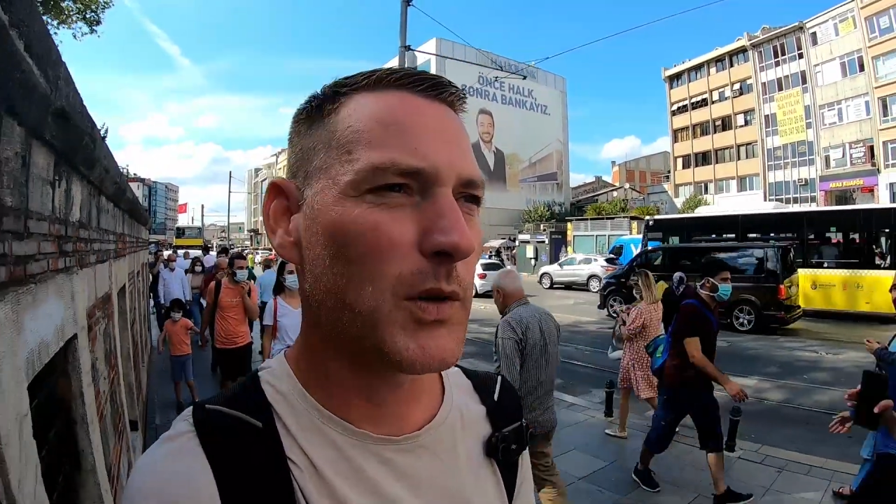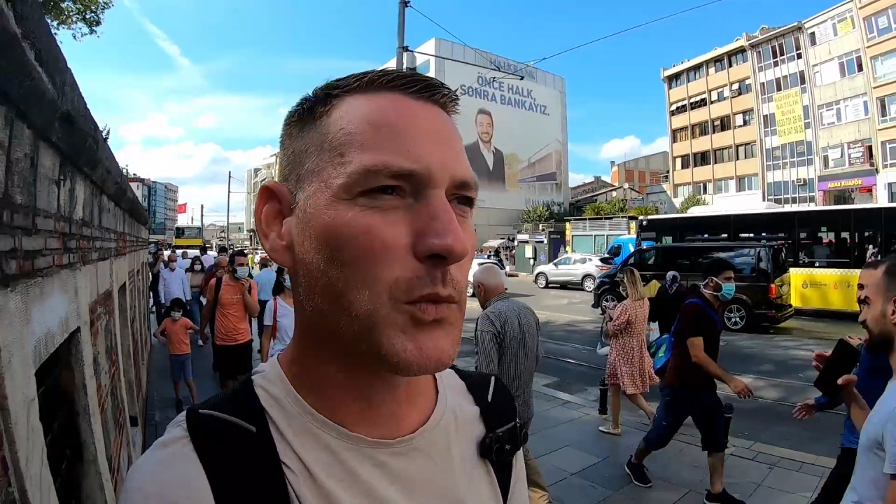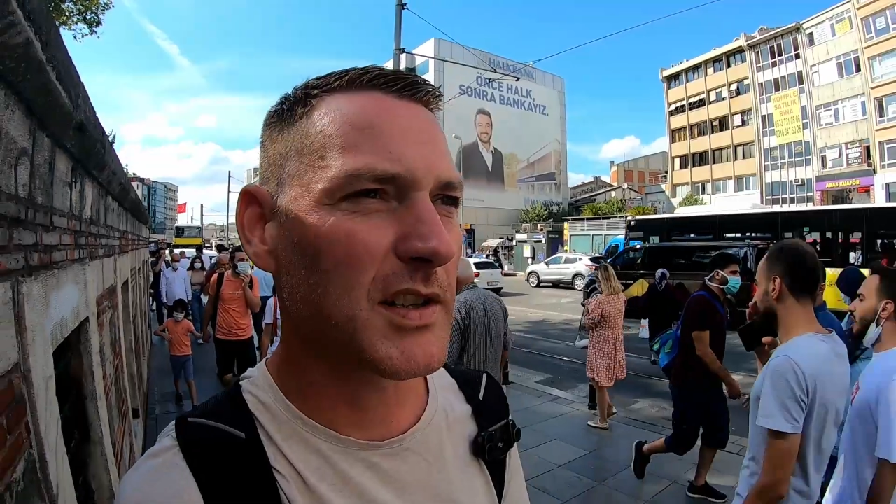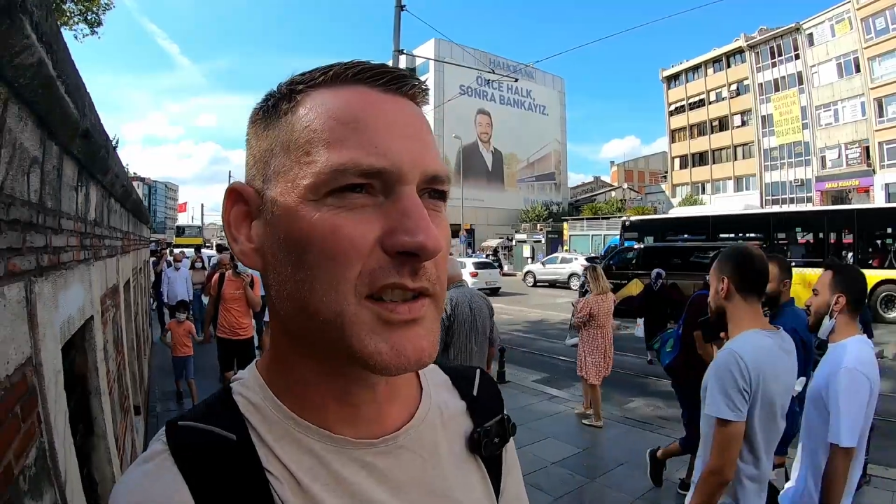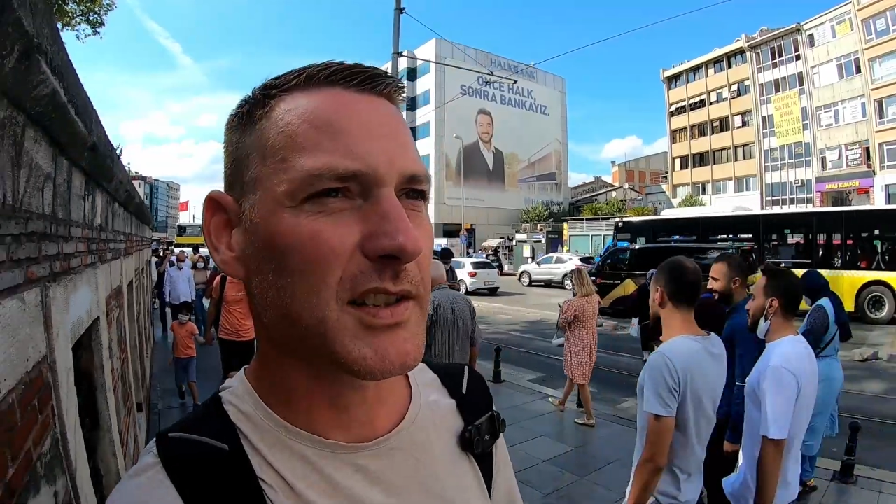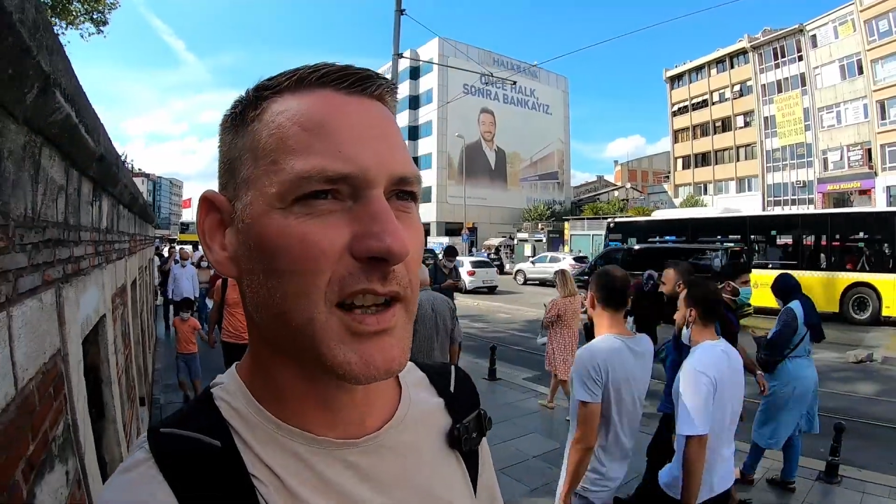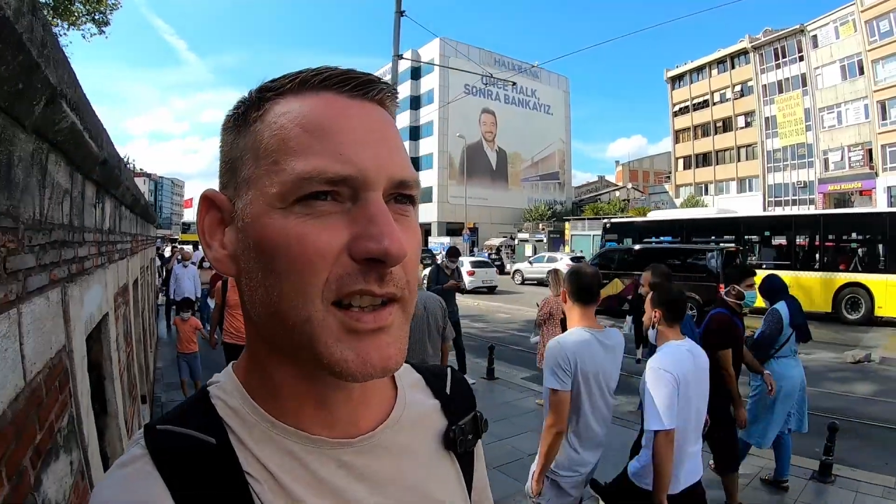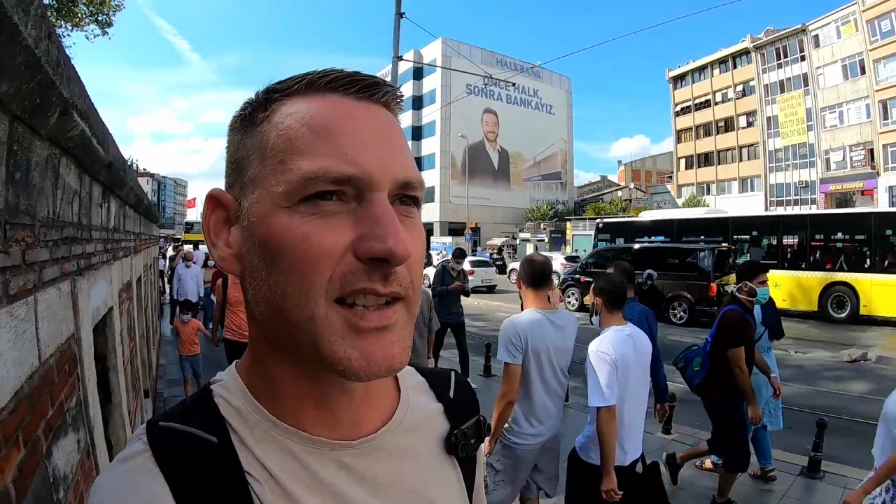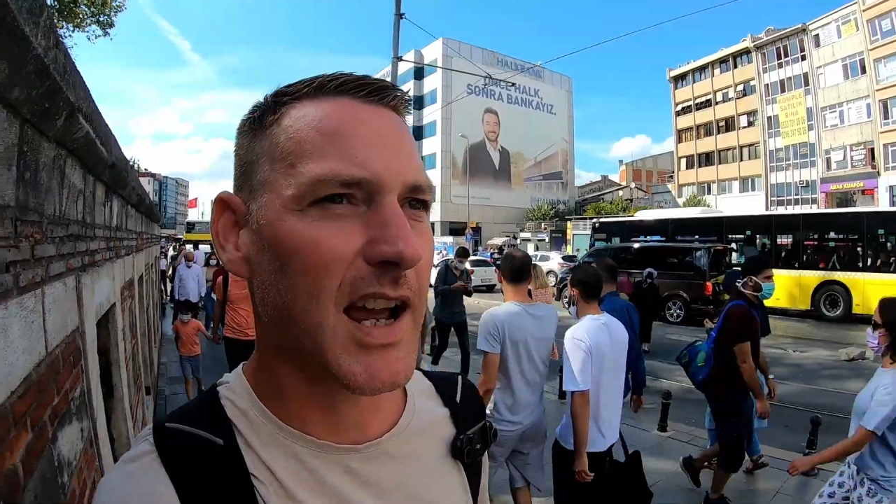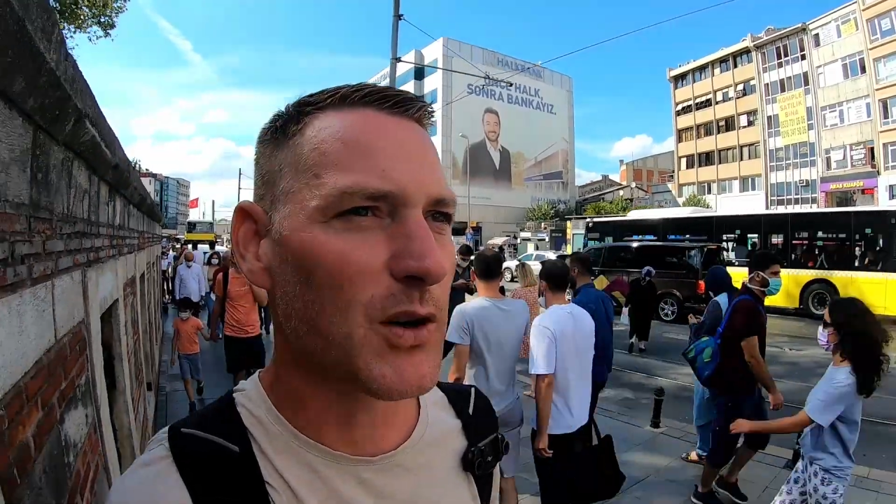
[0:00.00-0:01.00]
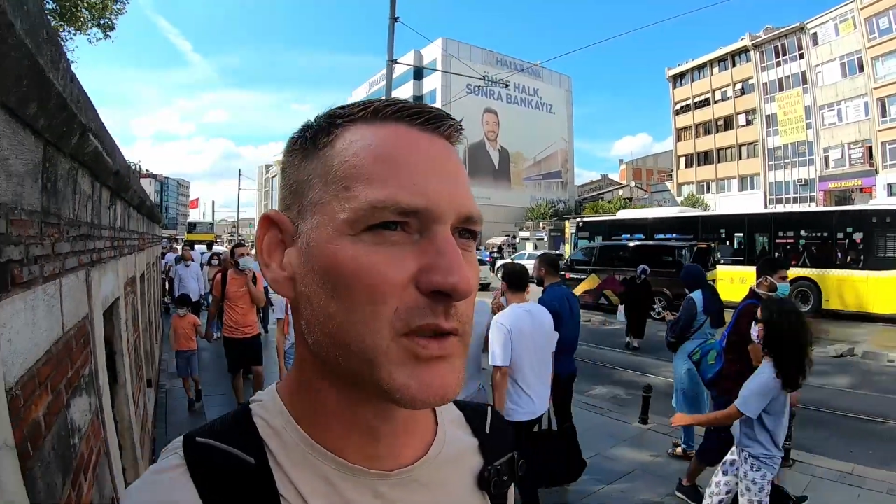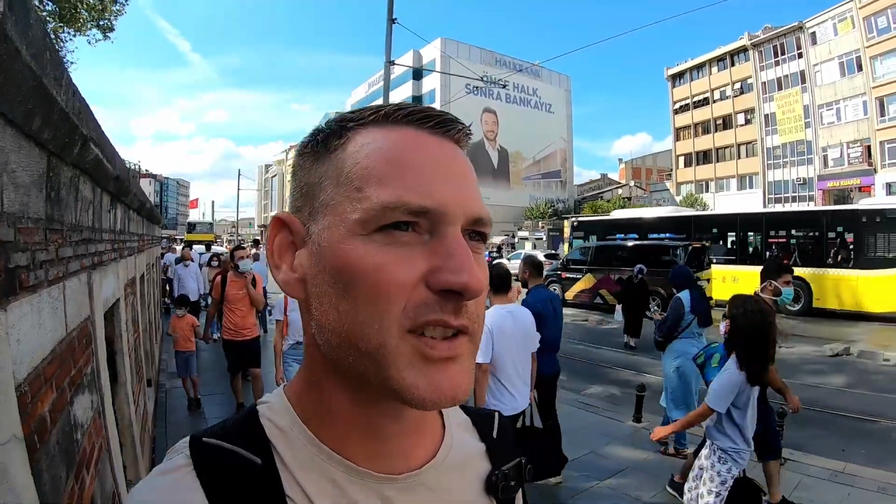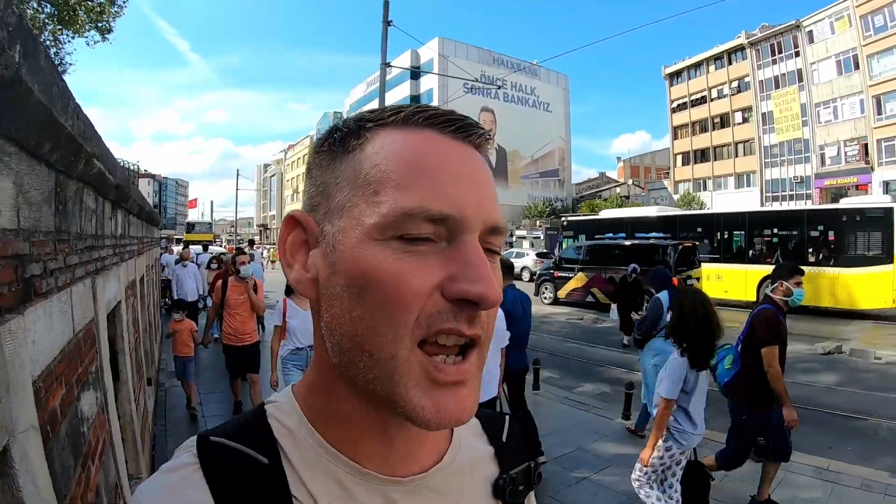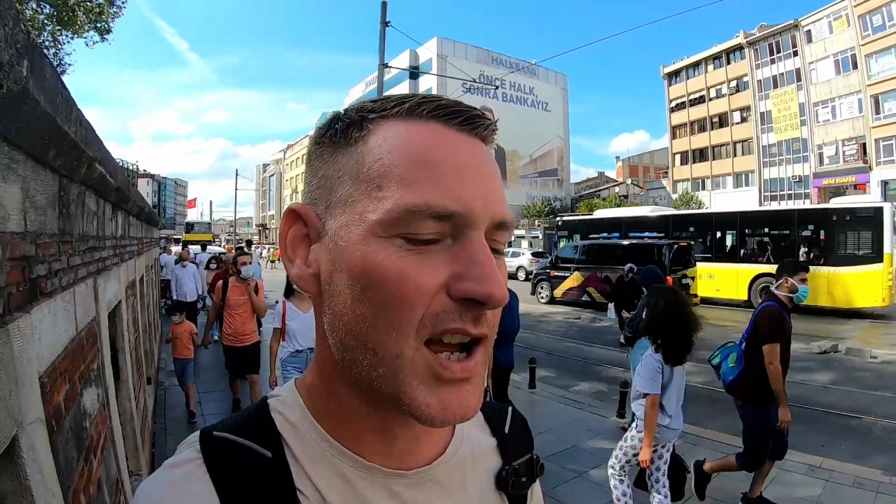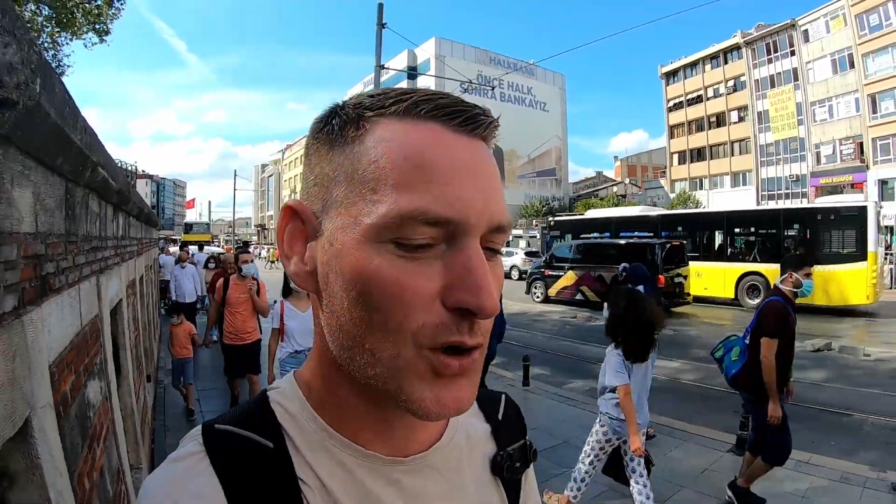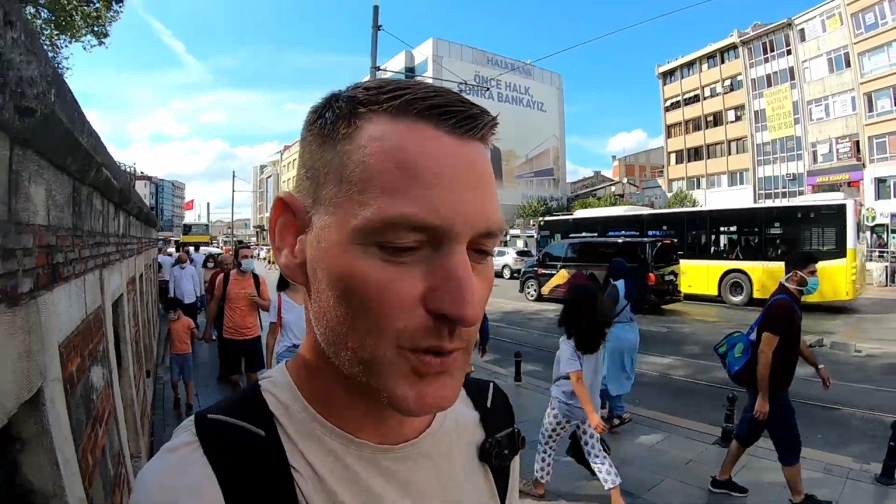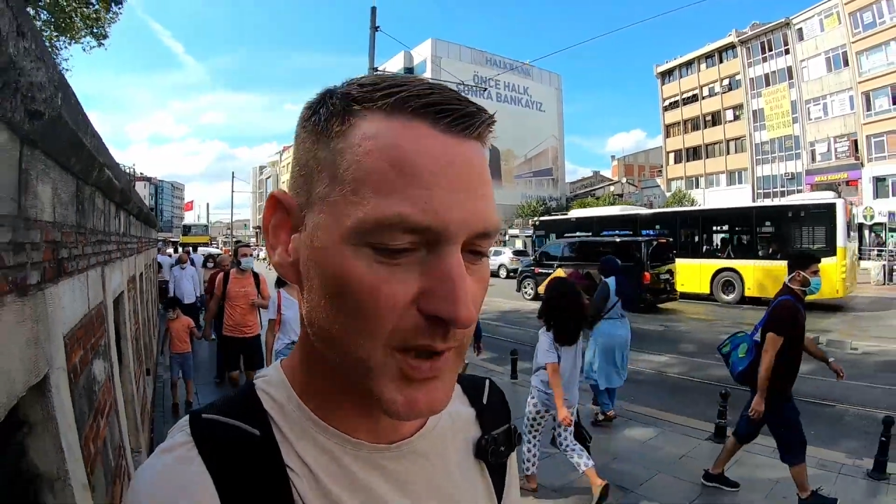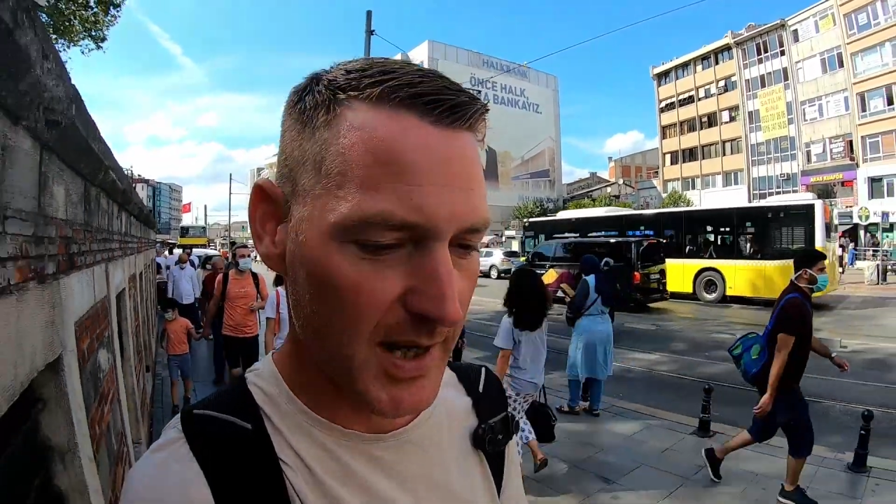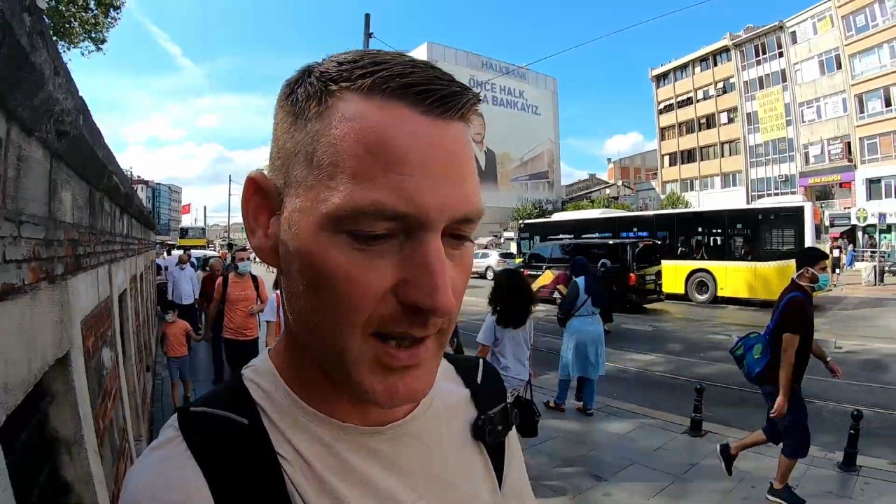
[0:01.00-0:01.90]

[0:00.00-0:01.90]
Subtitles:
it was in like downtown